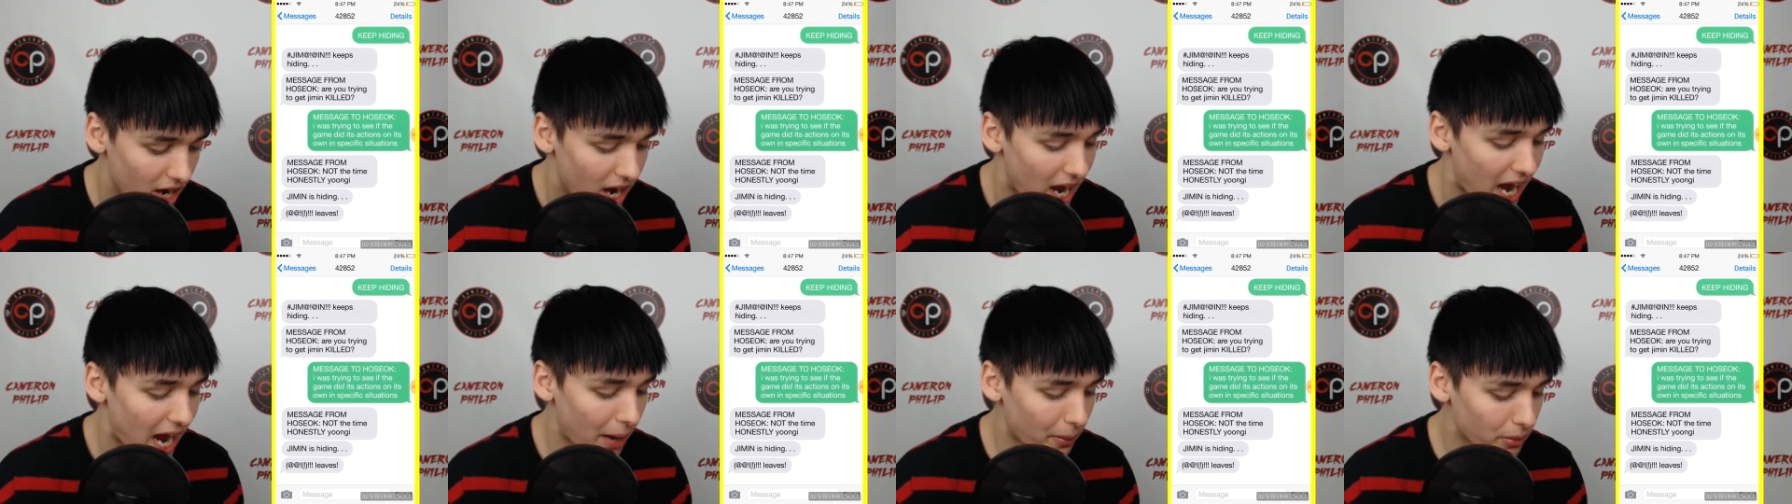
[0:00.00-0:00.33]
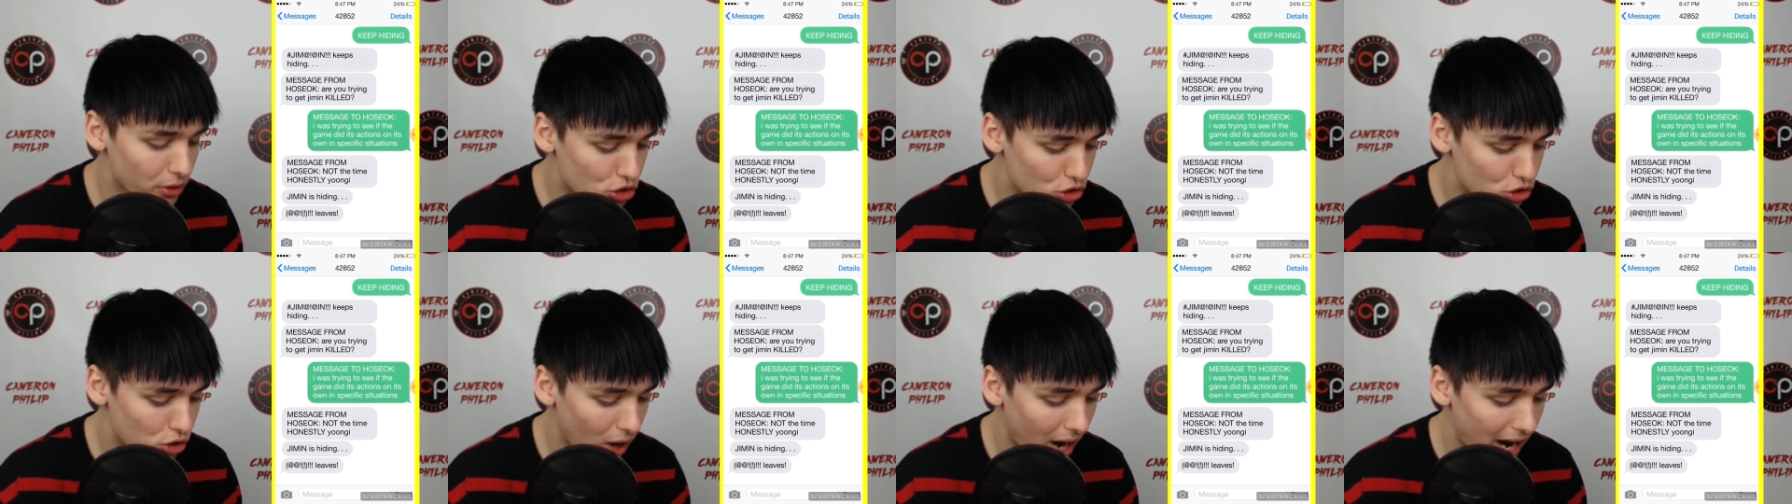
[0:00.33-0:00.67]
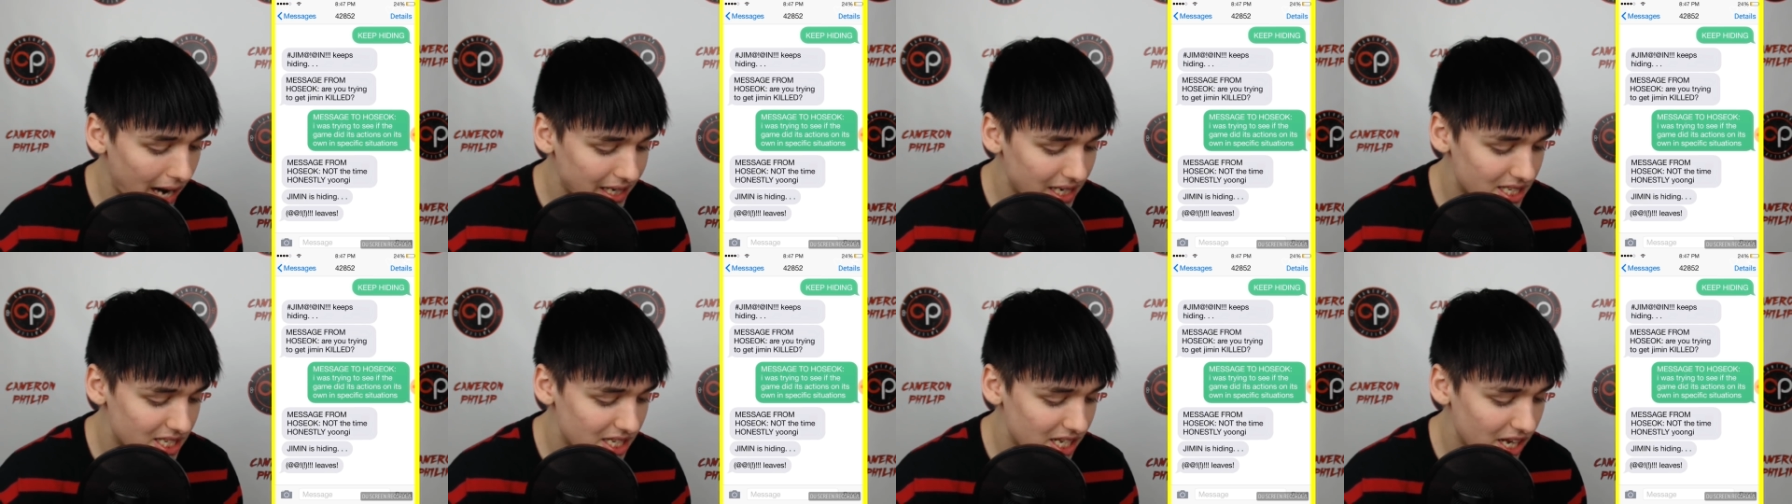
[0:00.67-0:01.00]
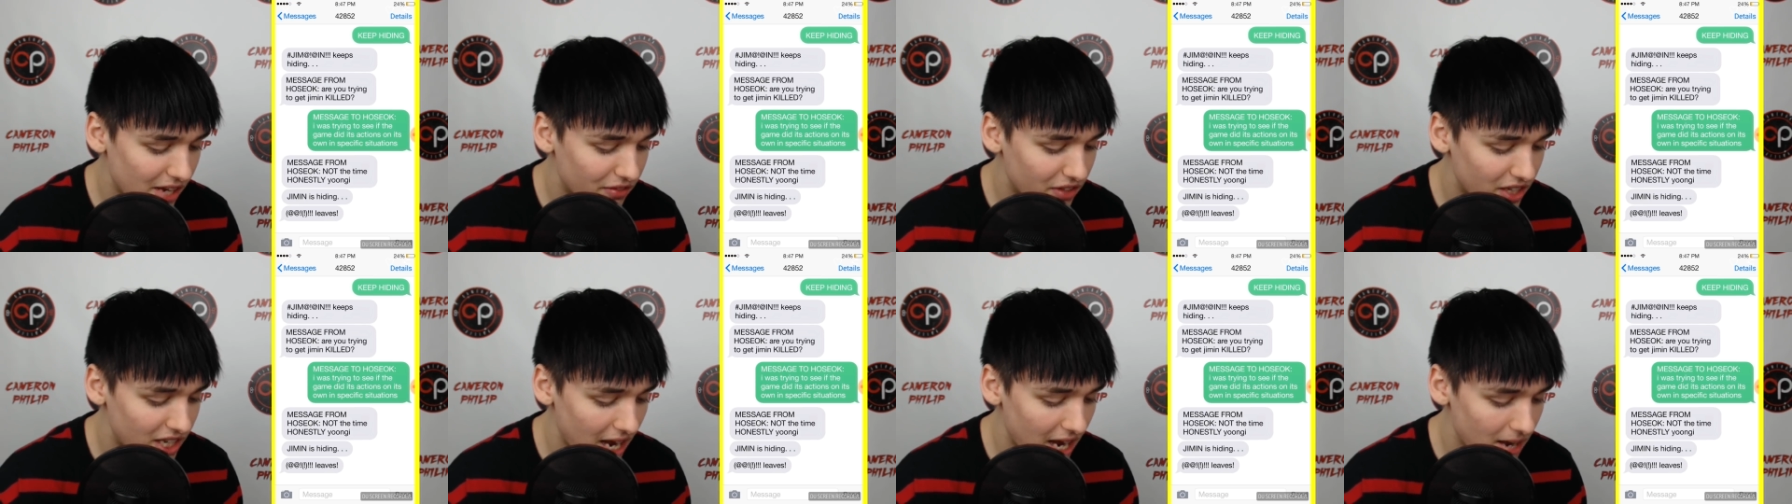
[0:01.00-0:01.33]
I was trying to see
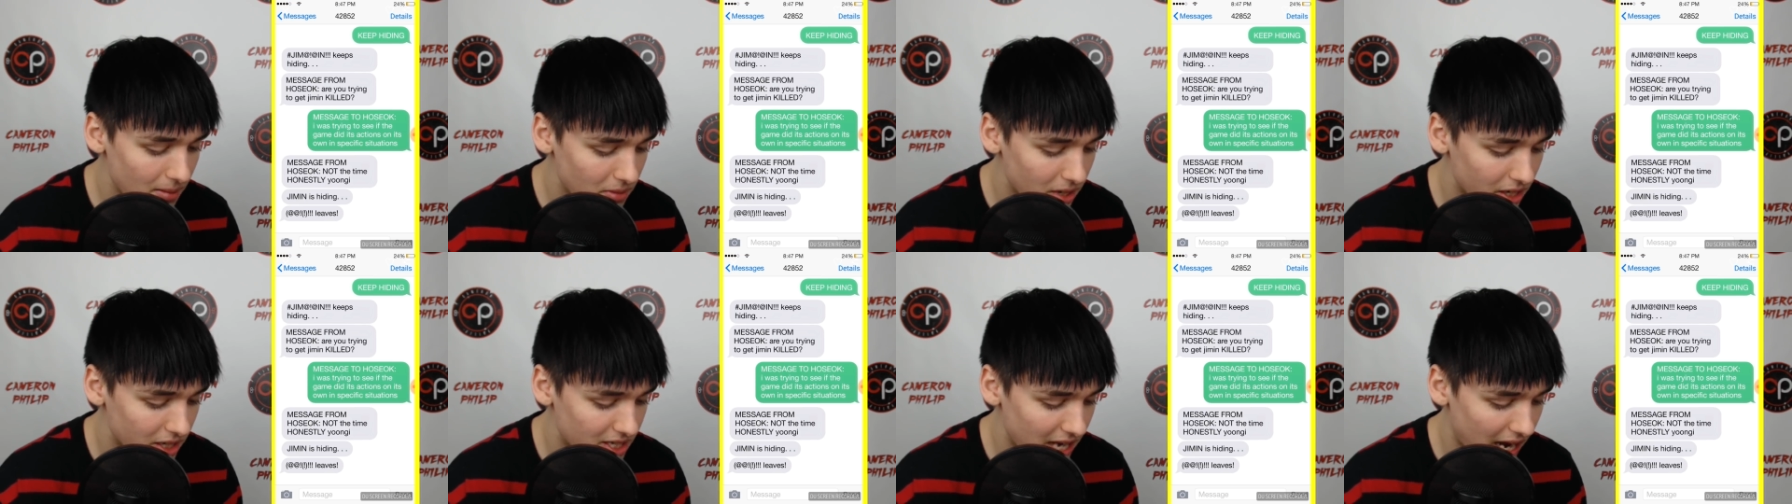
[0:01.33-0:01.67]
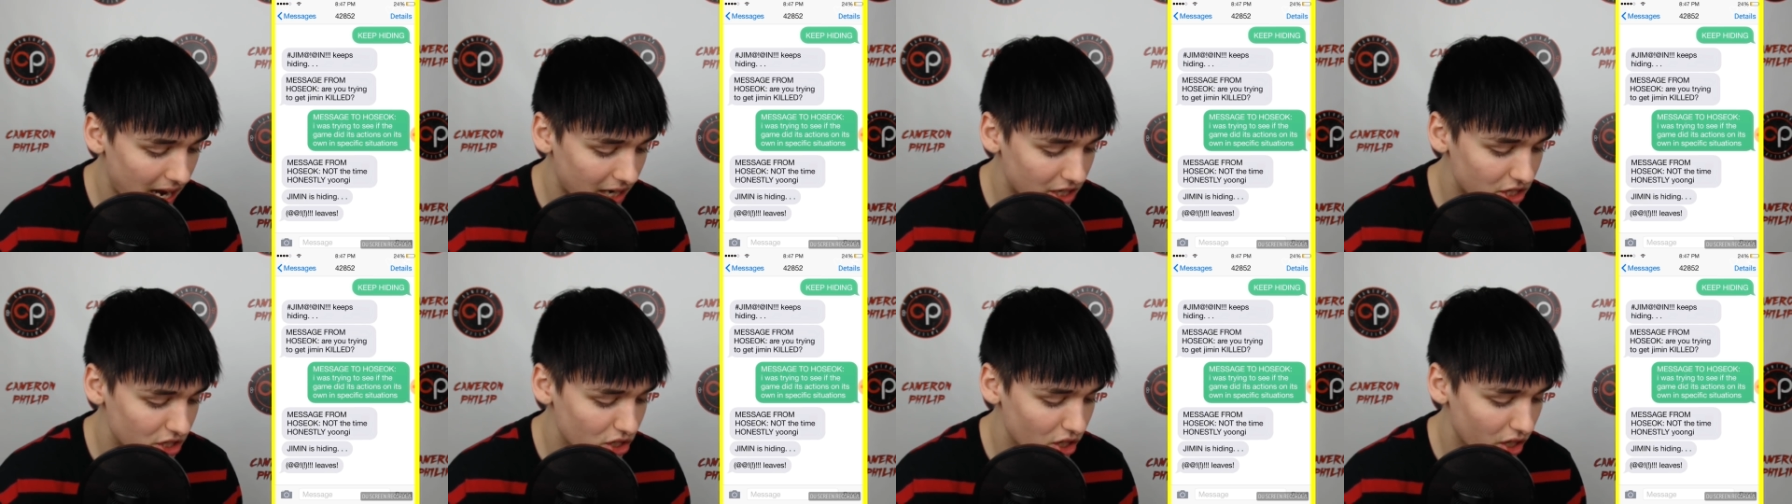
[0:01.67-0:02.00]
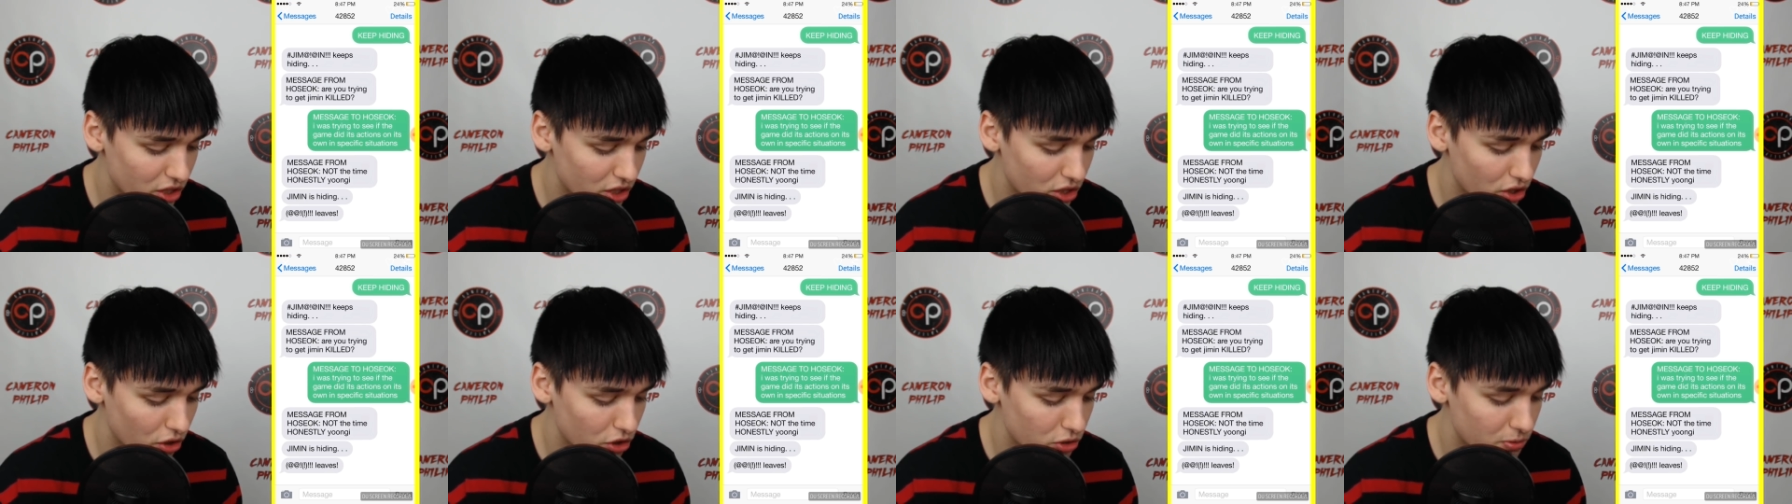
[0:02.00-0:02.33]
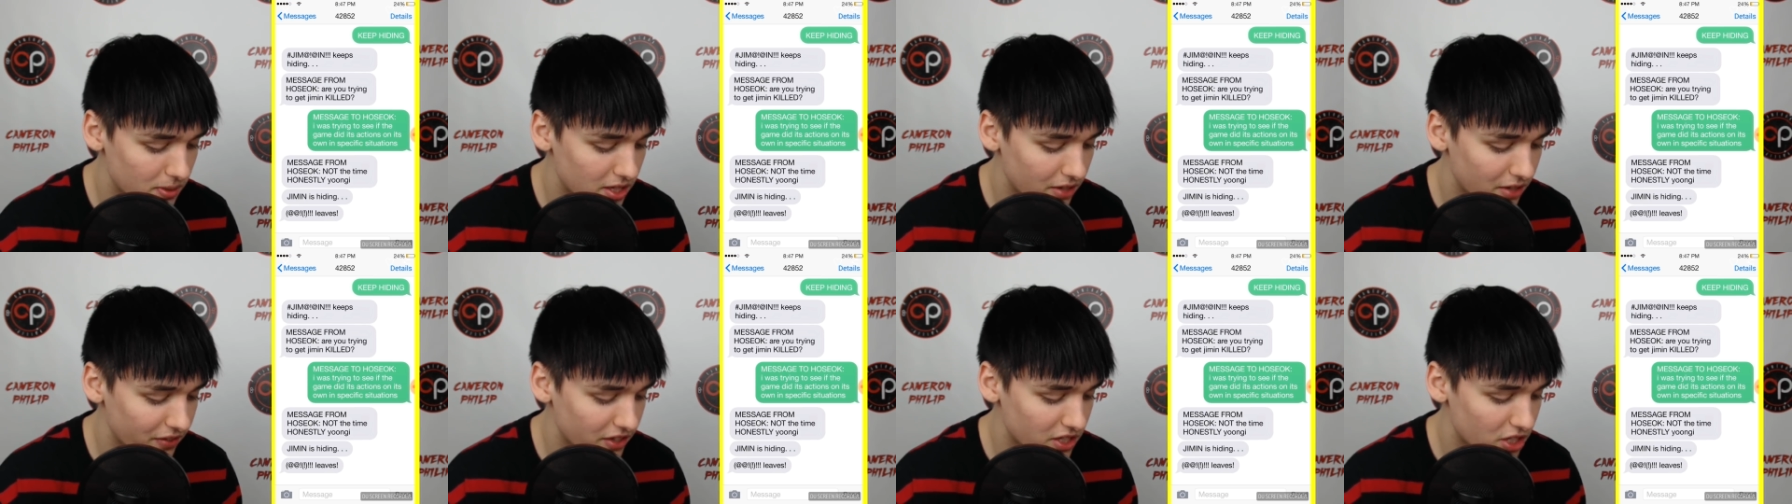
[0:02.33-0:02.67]
if the game did its actions on its own
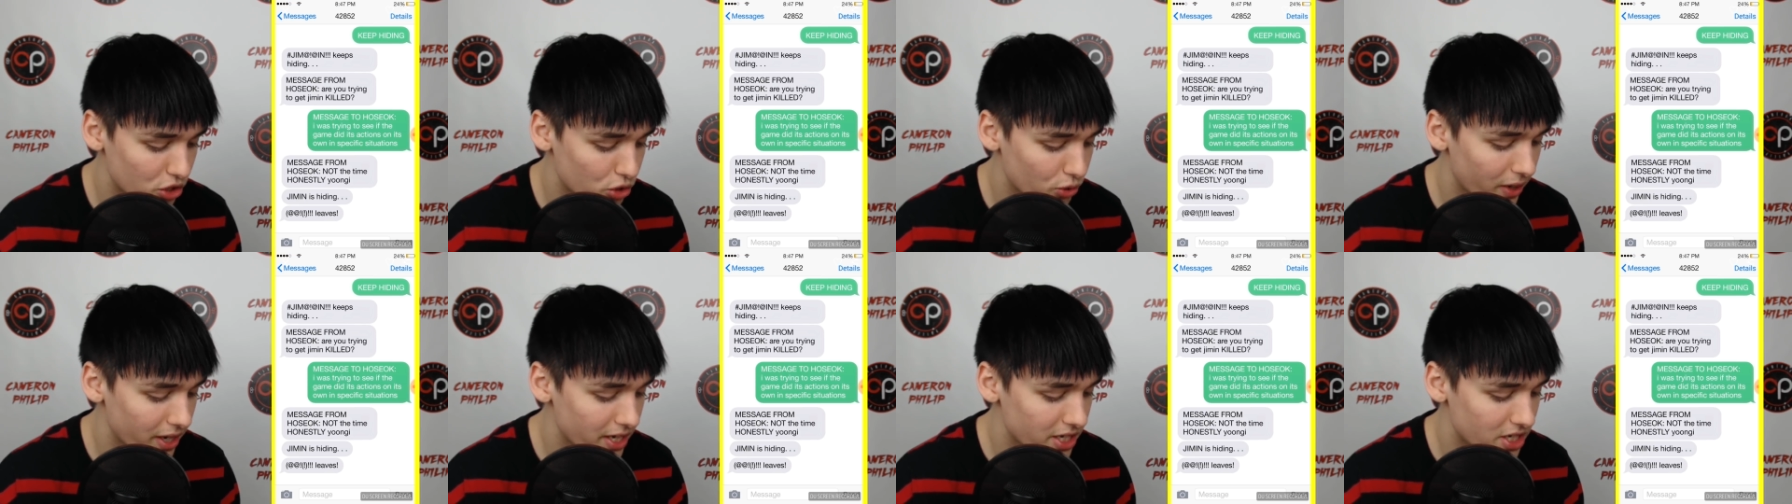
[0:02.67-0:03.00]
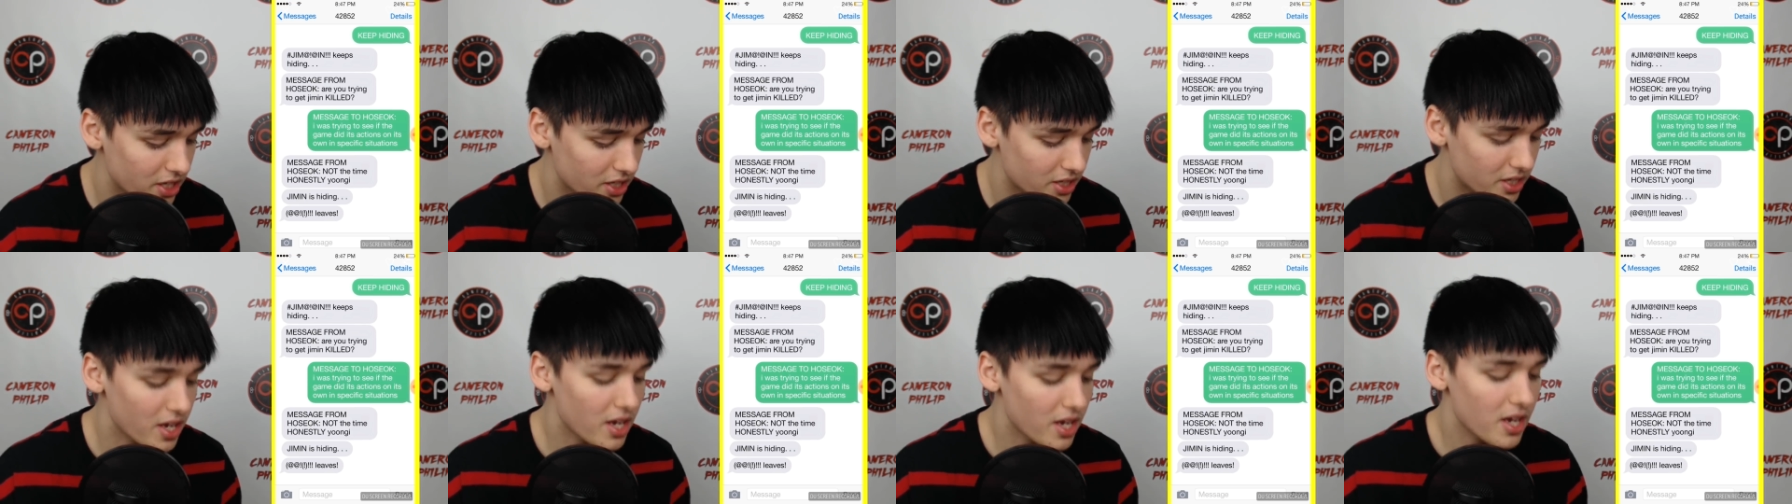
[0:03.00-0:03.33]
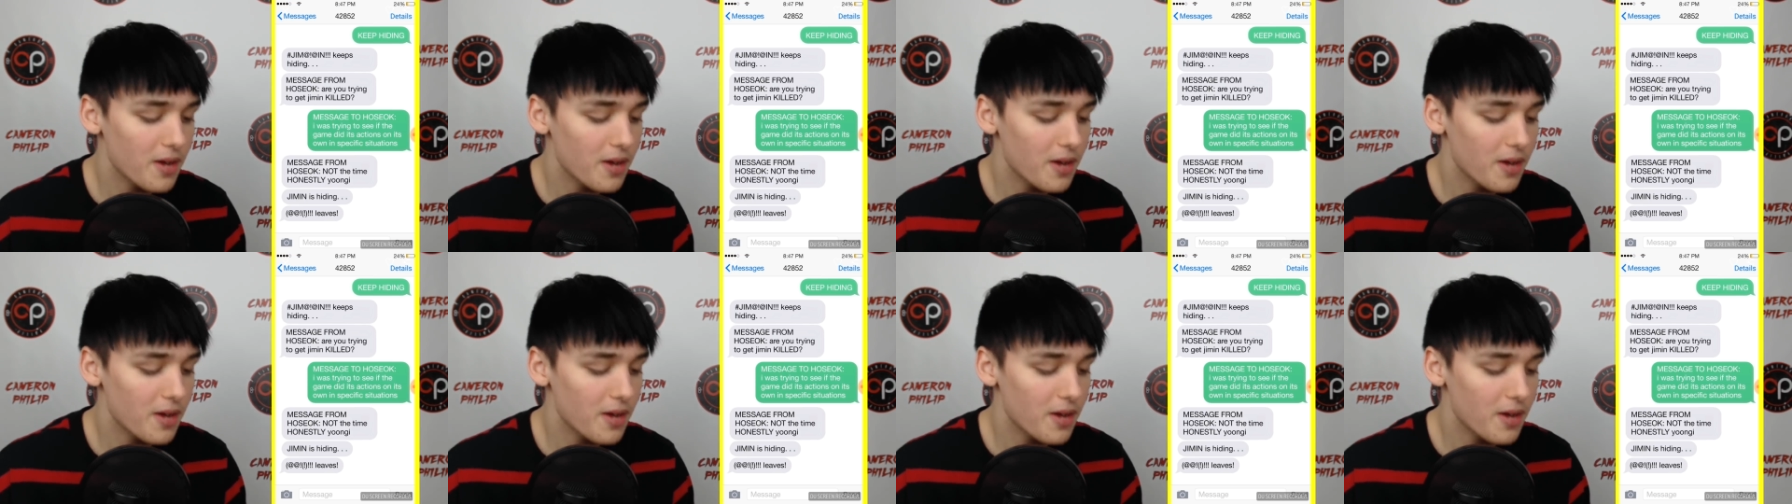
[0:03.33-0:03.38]
specific situations.